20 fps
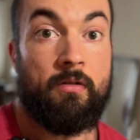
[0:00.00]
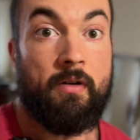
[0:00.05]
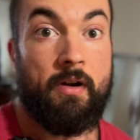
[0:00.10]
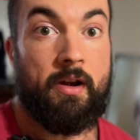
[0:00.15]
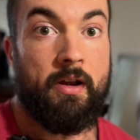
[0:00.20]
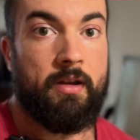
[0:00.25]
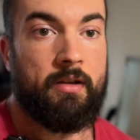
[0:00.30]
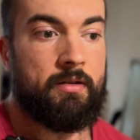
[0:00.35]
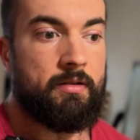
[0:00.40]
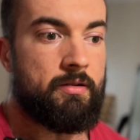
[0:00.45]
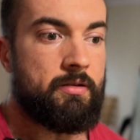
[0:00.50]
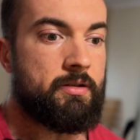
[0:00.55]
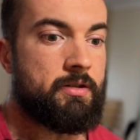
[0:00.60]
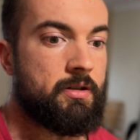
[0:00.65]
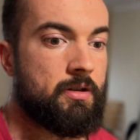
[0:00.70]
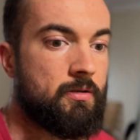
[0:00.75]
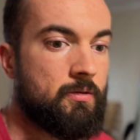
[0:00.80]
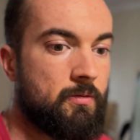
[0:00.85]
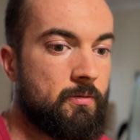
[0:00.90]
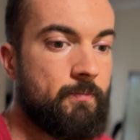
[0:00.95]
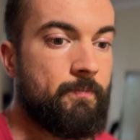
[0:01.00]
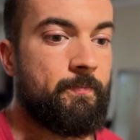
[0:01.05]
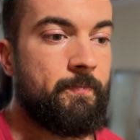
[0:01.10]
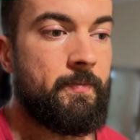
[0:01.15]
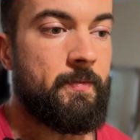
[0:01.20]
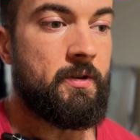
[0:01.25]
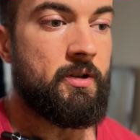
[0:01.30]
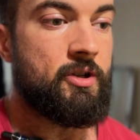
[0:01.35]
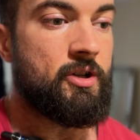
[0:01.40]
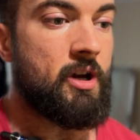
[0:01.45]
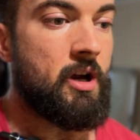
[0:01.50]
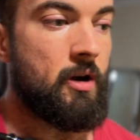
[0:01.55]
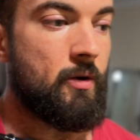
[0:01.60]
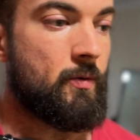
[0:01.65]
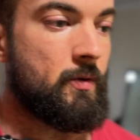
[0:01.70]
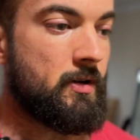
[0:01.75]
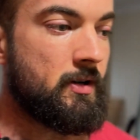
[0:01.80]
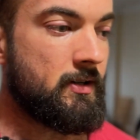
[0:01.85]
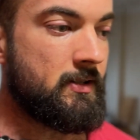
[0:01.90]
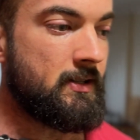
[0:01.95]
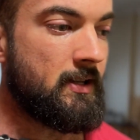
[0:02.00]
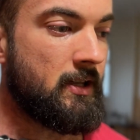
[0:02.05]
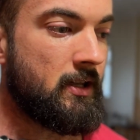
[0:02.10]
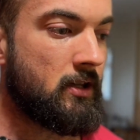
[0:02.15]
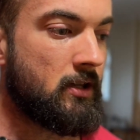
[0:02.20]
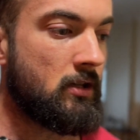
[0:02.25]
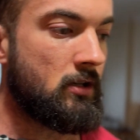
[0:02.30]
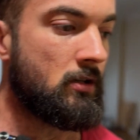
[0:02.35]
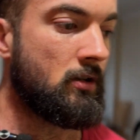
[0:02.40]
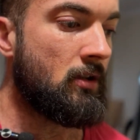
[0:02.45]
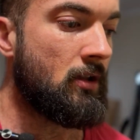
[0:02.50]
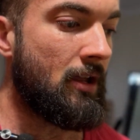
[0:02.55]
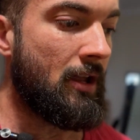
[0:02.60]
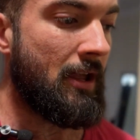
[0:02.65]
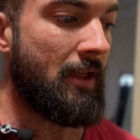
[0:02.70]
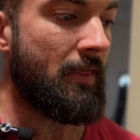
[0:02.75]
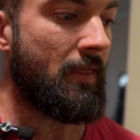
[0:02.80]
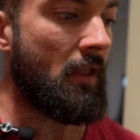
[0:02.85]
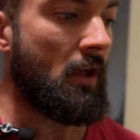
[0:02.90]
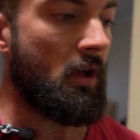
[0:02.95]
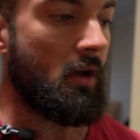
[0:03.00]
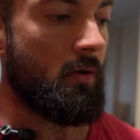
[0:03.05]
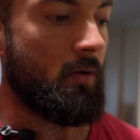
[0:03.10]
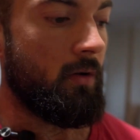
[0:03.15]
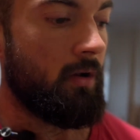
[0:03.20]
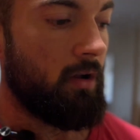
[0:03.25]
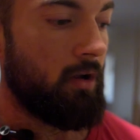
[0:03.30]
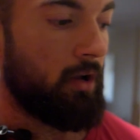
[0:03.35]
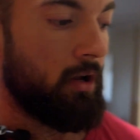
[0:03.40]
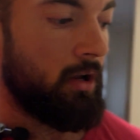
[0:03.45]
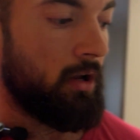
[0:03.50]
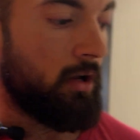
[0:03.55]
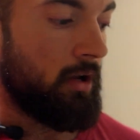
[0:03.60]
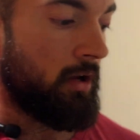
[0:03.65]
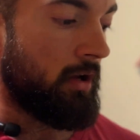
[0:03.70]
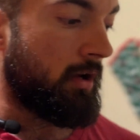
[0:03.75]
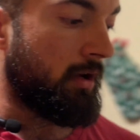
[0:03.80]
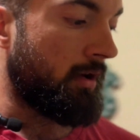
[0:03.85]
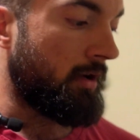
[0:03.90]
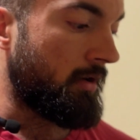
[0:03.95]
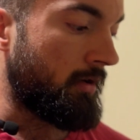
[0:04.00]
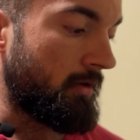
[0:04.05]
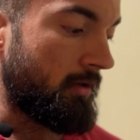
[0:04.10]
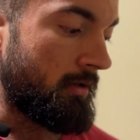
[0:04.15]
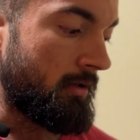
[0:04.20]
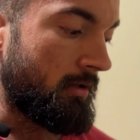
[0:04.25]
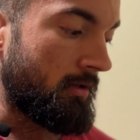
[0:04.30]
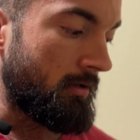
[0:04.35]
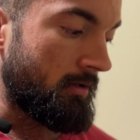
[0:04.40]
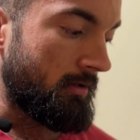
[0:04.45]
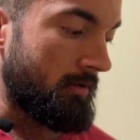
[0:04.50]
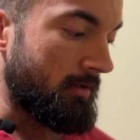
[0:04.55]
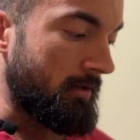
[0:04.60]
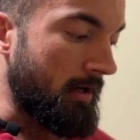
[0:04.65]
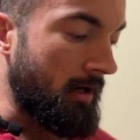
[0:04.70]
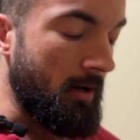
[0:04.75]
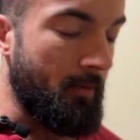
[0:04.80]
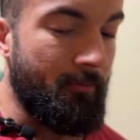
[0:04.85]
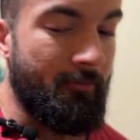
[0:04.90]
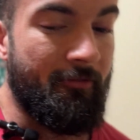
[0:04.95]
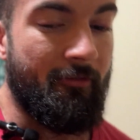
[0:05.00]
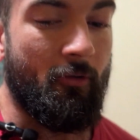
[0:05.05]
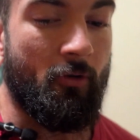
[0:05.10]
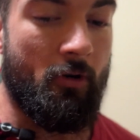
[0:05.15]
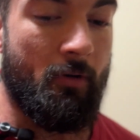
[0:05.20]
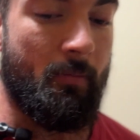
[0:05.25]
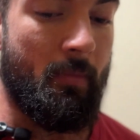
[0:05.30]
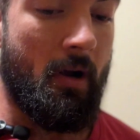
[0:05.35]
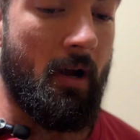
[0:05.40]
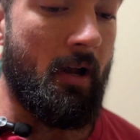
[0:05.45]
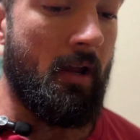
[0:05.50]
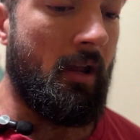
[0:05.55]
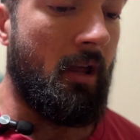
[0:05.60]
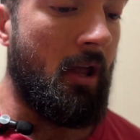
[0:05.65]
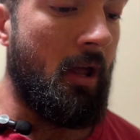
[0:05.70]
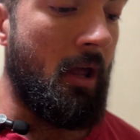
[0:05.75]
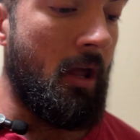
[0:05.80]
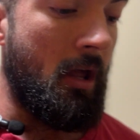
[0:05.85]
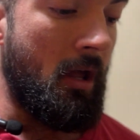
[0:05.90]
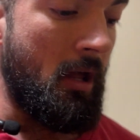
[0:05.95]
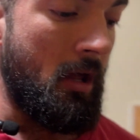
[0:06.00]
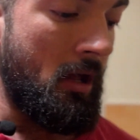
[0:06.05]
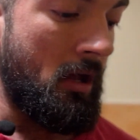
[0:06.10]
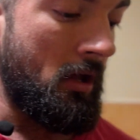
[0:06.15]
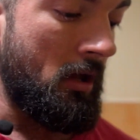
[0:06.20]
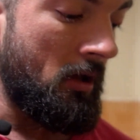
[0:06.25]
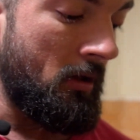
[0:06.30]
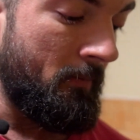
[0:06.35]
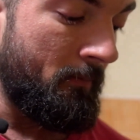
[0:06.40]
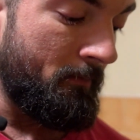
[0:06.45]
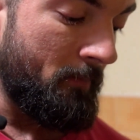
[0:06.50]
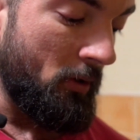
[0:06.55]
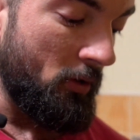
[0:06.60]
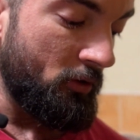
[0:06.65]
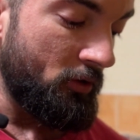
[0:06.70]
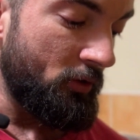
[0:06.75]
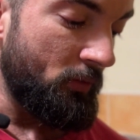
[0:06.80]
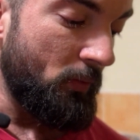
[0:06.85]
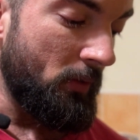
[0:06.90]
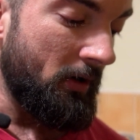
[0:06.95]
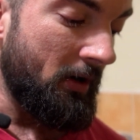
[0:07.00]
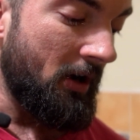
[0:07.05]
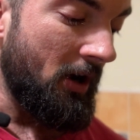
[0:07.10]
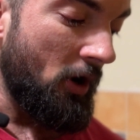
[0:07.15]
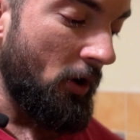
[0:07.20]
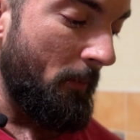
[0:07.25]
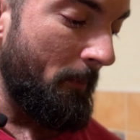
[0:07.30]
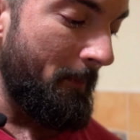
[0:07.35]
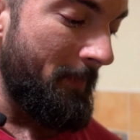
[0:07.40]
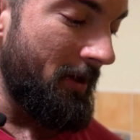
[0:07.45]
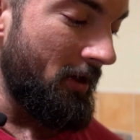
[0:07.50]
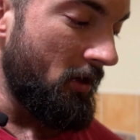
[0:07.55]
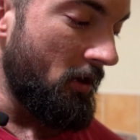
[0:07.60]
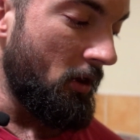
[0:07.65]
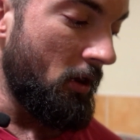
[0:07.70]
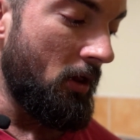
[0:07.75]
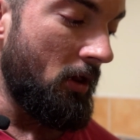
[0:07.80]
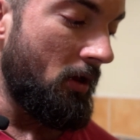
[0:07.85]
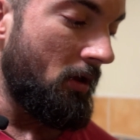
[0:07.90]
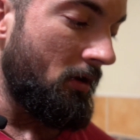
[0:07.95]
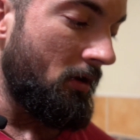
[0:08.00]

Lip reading: right, so shower taken, and now time for my post-workout meal